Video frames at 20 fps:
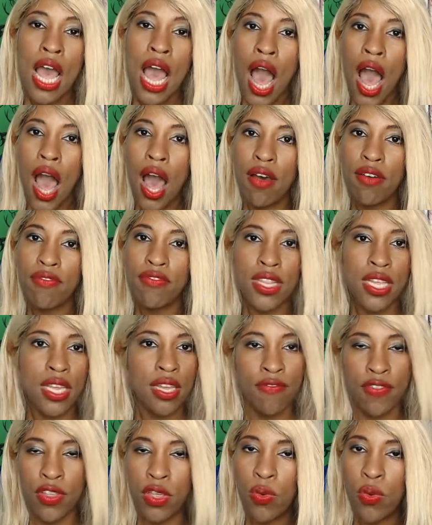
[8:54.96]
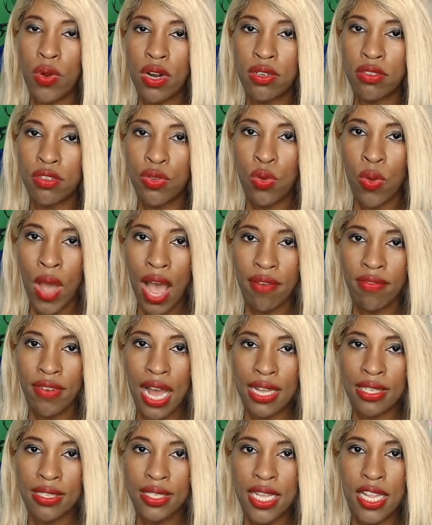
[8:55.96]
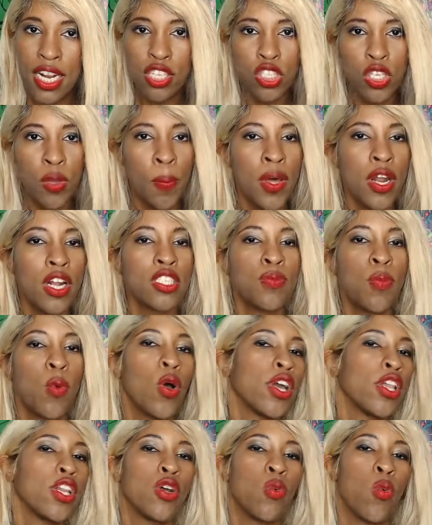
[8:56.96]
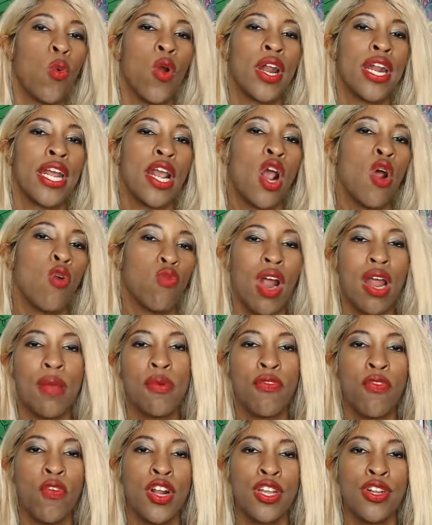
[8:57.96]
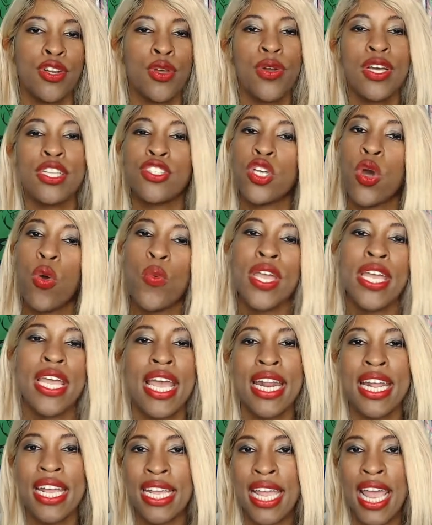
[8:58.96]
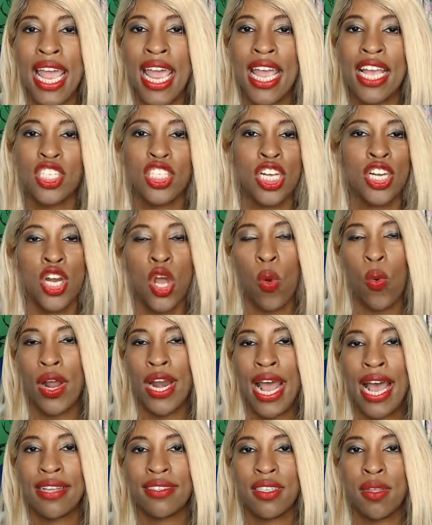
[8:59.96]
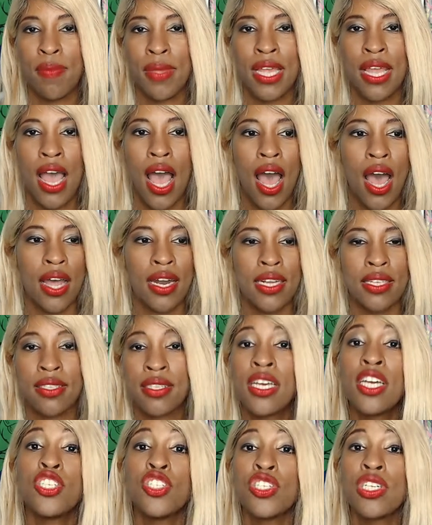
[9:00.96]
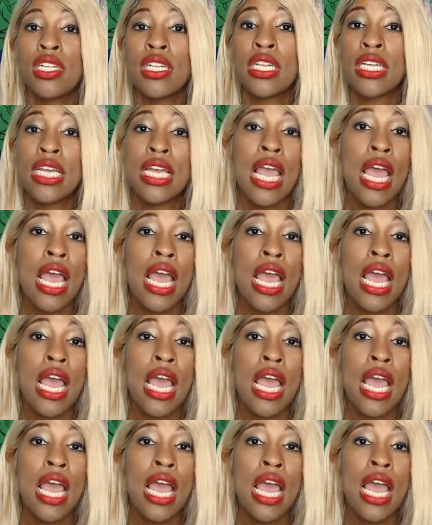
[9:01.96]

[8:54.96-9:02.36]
of the viewers who have not seen it, to put a spoiler warning right before you do it so we can engage and no one has to be unintentionally